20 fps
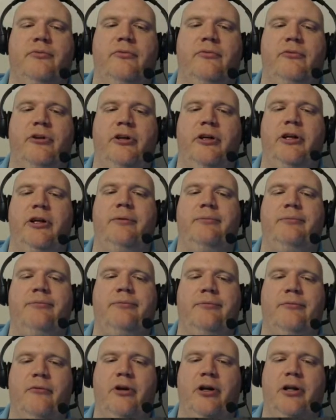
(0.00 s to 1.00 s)
Really?
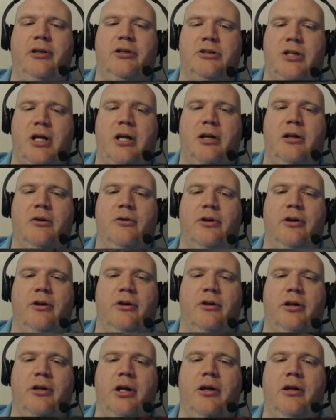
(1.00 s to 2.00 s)
You just had to go there and
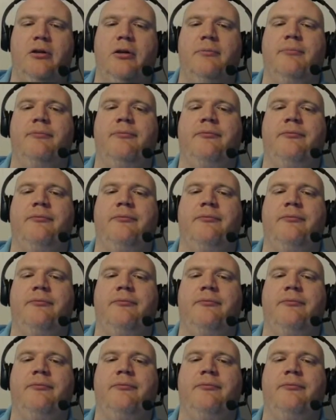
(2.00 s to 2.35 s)
do that, didn't you?